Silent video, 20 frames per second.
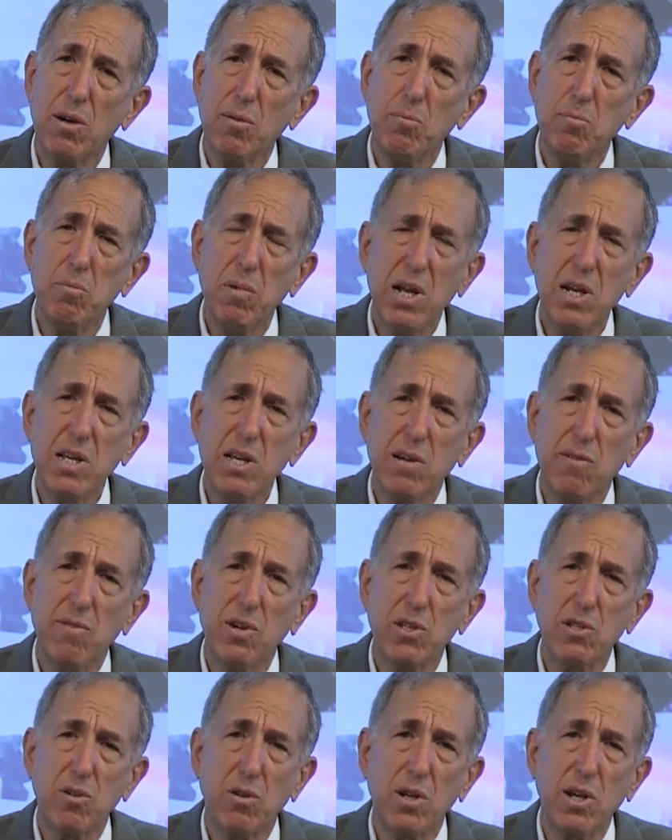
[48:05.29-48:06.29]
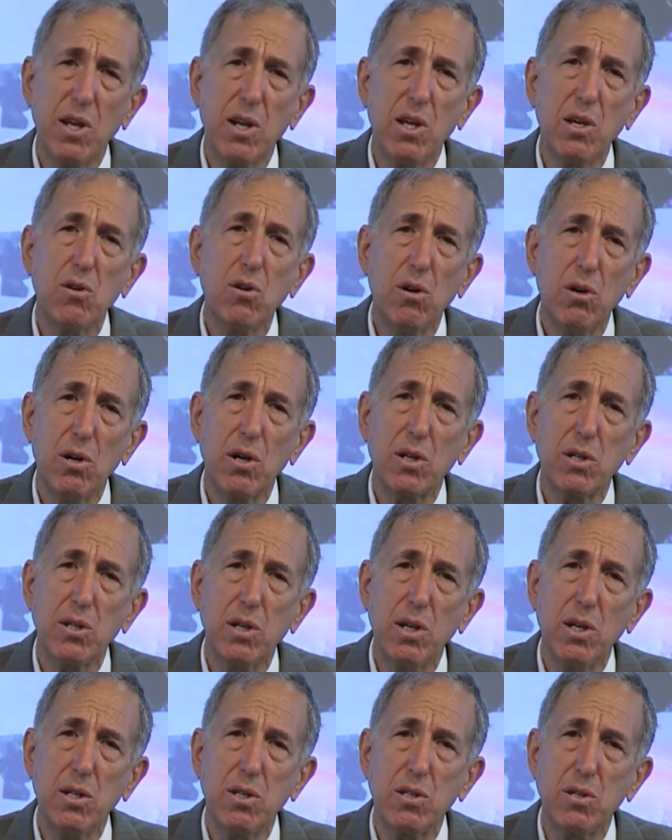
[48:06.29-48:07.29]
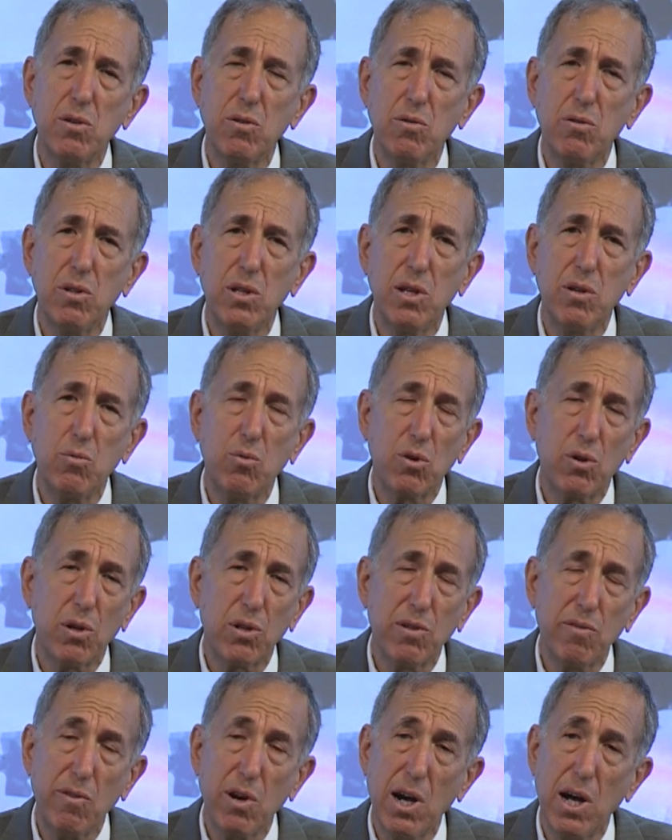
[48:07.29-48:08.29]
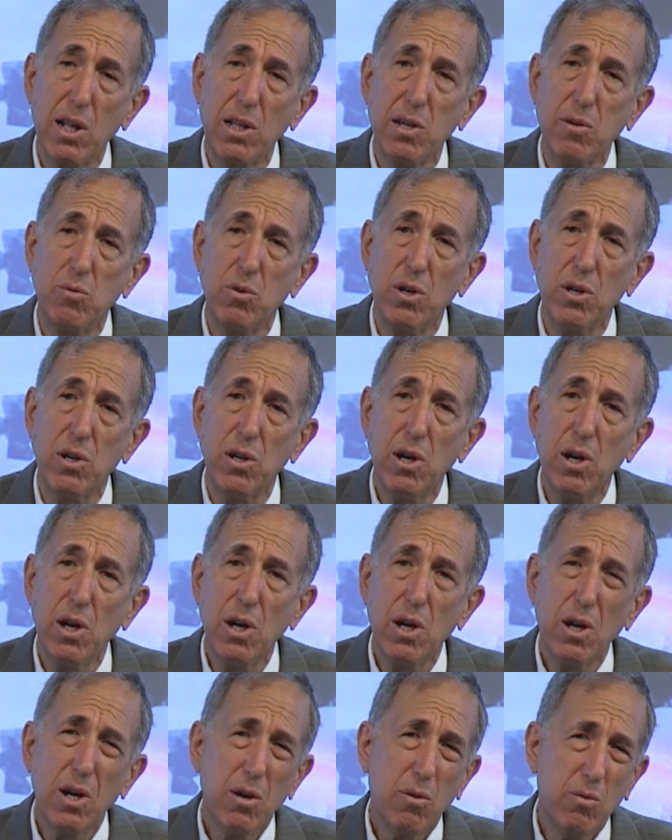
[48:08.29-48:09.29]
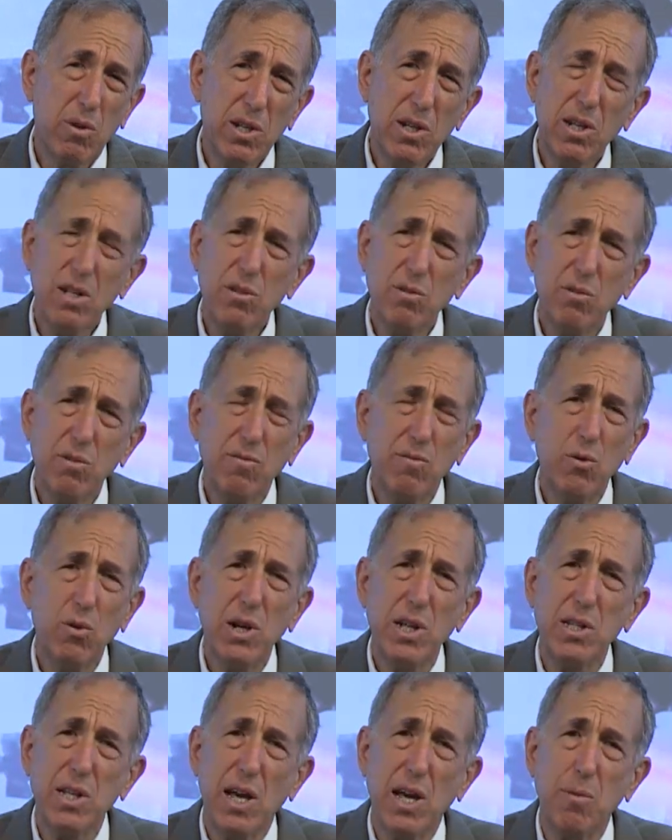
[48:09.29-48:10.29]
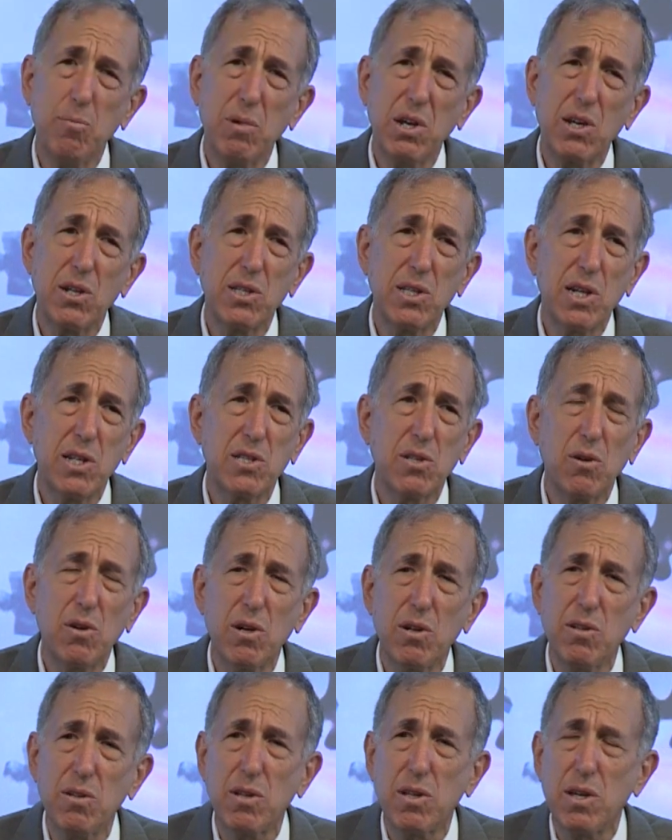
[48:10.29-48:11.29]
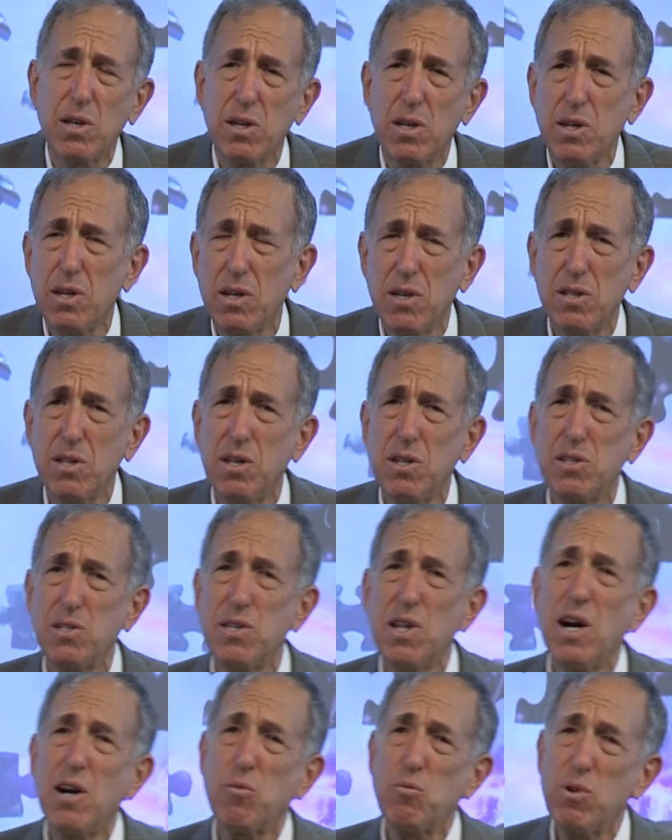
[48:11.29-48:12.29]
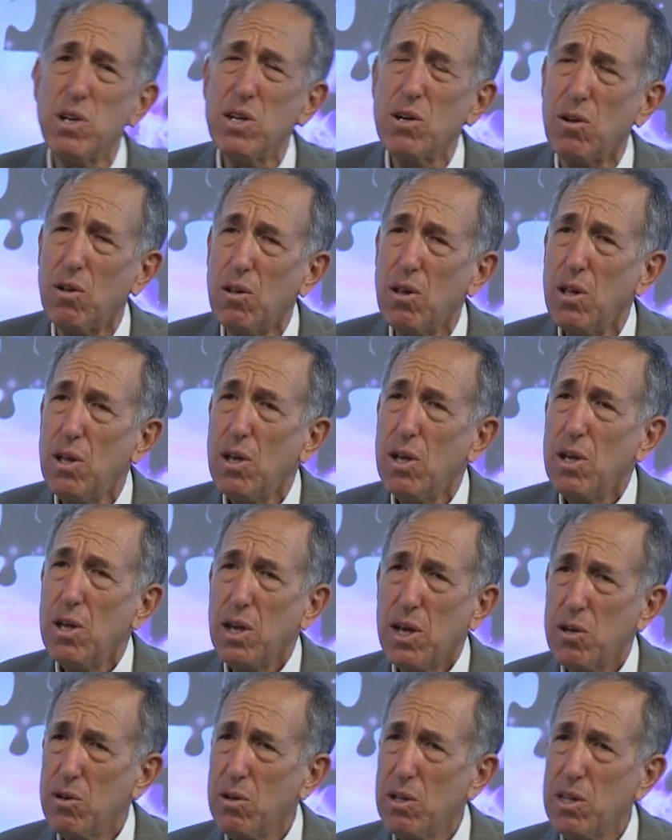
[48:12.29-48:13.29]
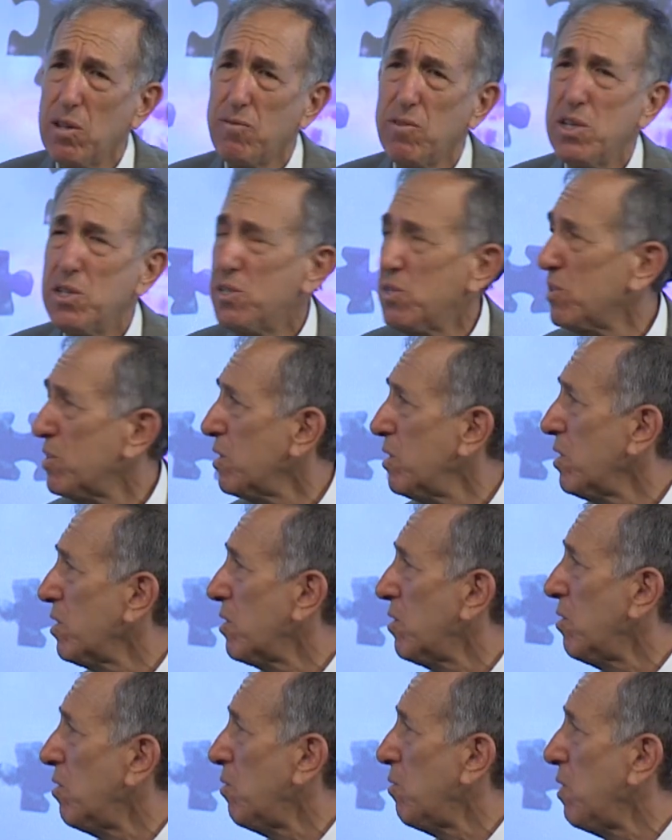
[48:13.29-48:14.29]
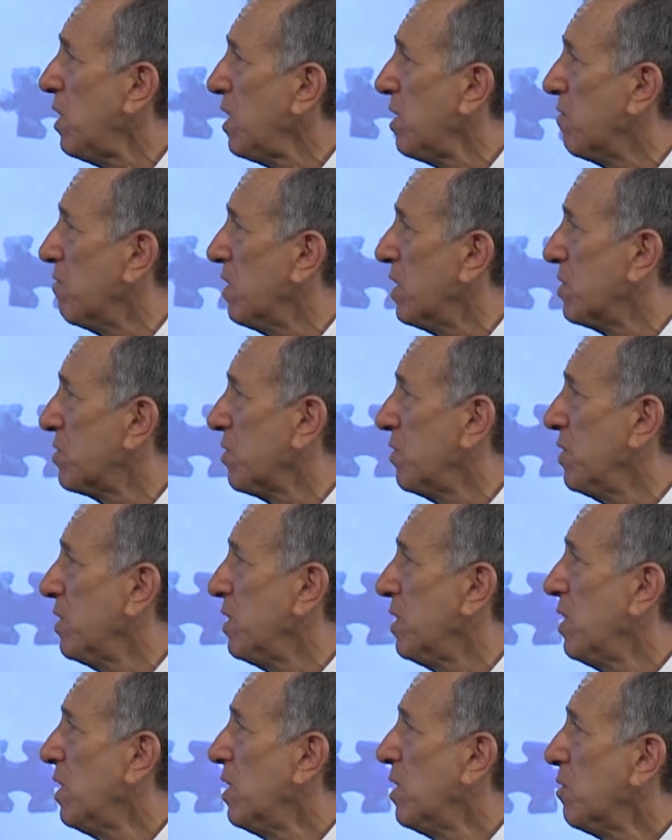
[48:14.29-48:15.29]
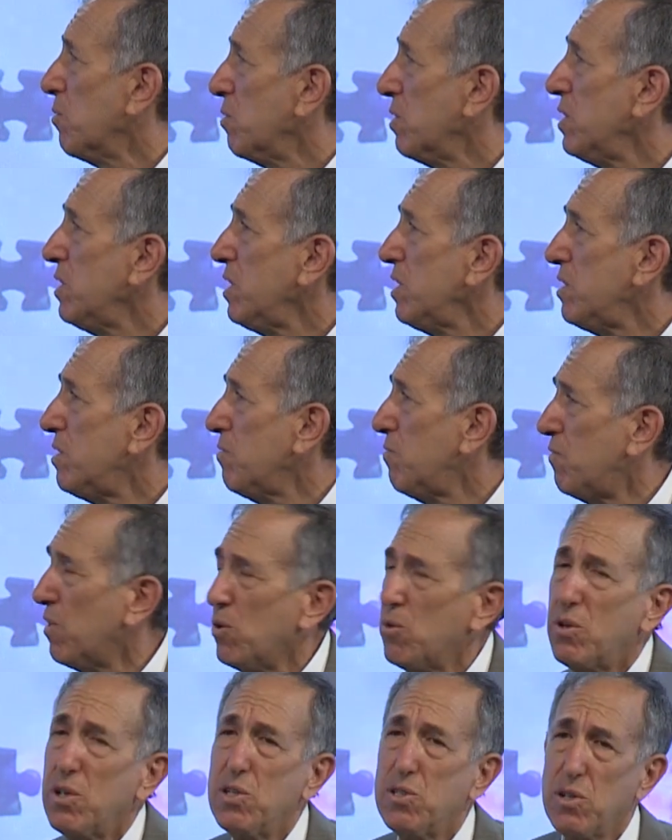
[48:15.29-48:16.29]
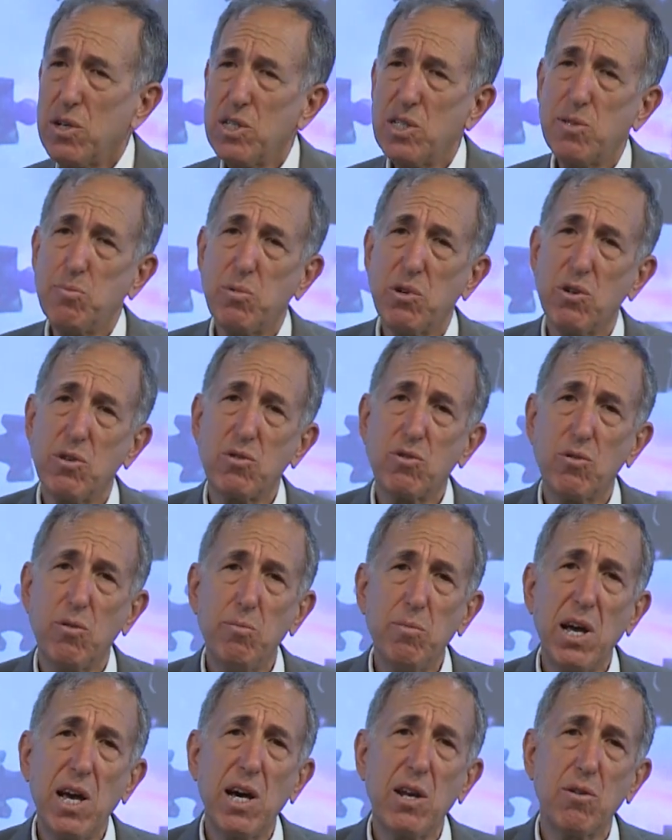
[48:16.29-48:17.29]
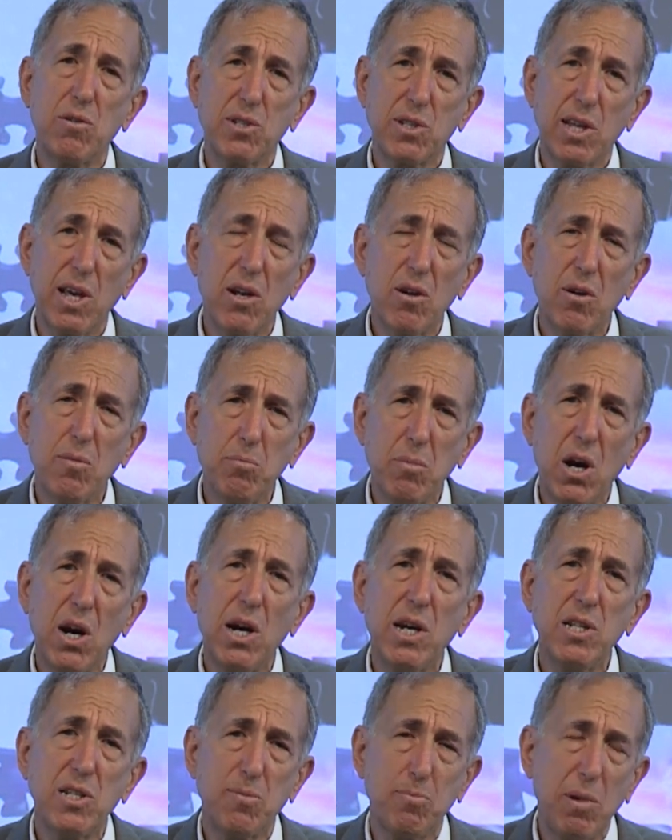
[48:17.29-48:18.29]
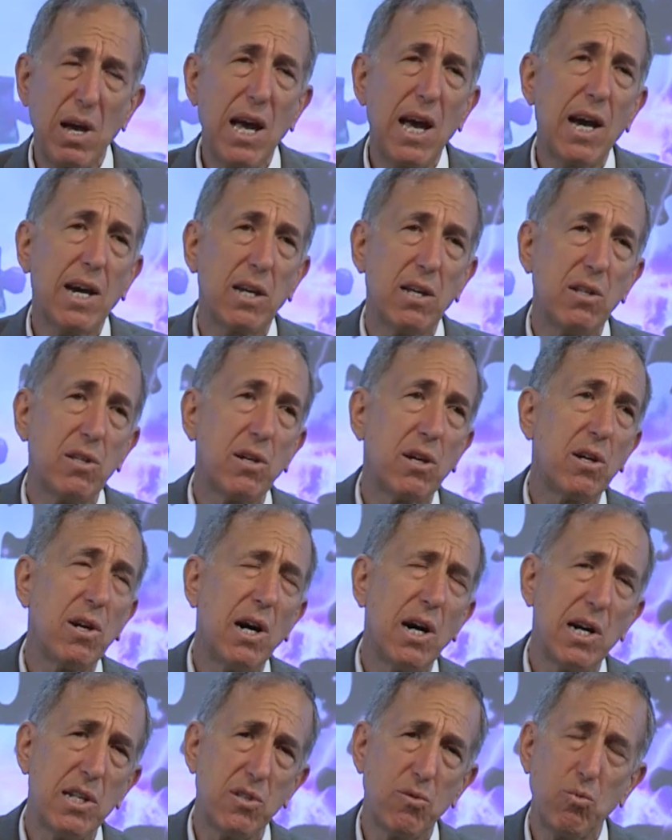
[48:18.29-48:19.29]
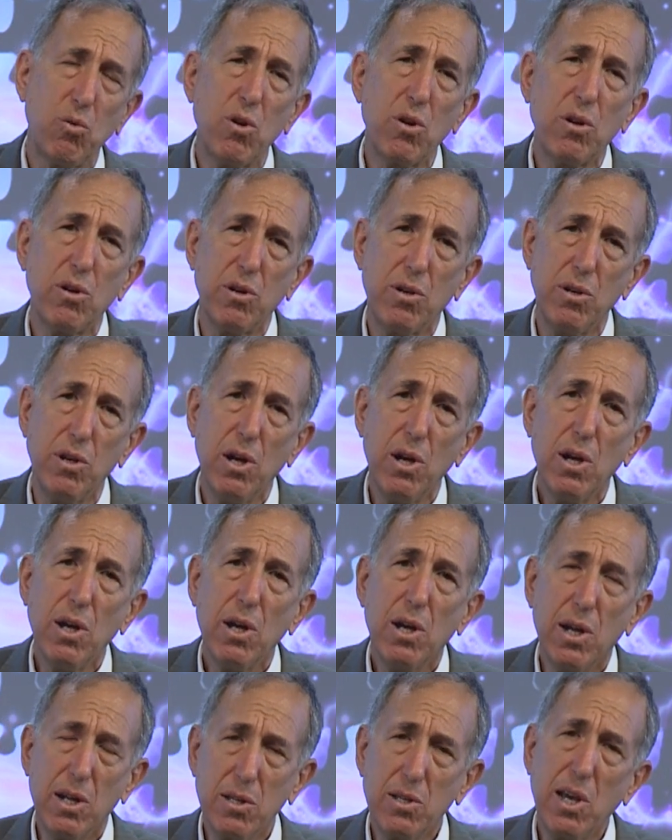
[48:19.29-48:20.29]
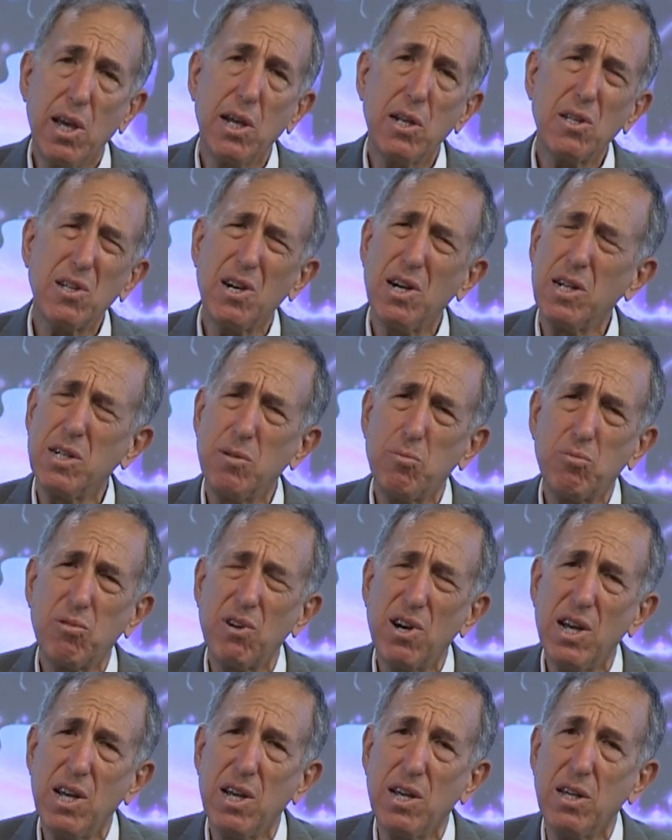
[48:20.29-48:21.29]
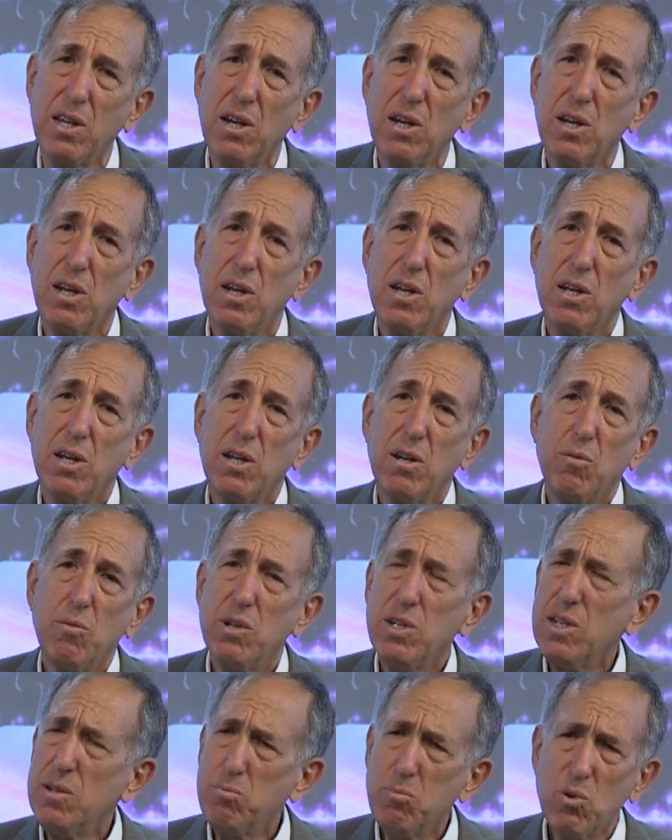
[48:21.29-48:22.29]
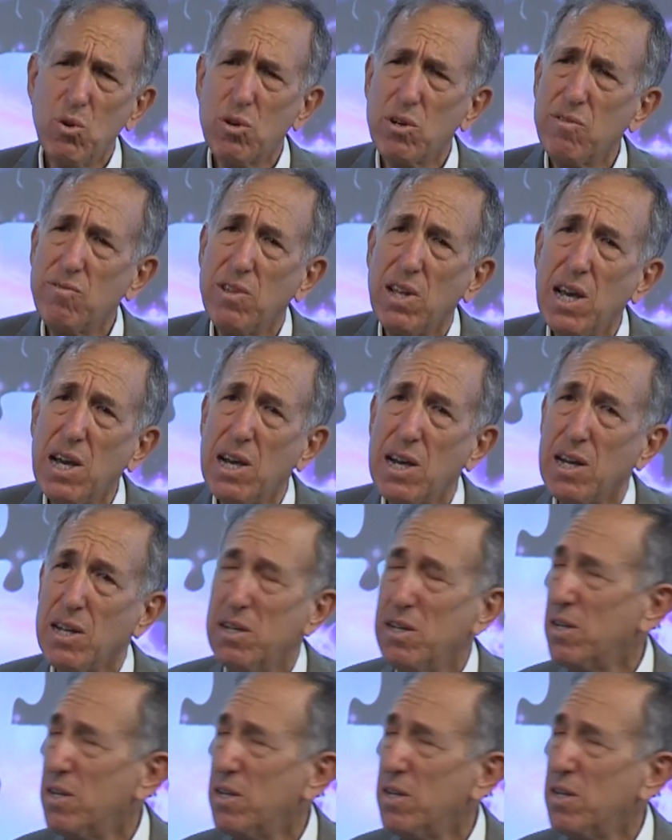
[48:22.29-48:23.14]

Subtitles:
Many of us are getting hooked into the world of Hollywood. We need to avoid that because that's all, it's not real. And all of this is going to go away eventually. We need to focus on spiritual matters, get our minds back into God's Word, and take time to pray. We need more of that.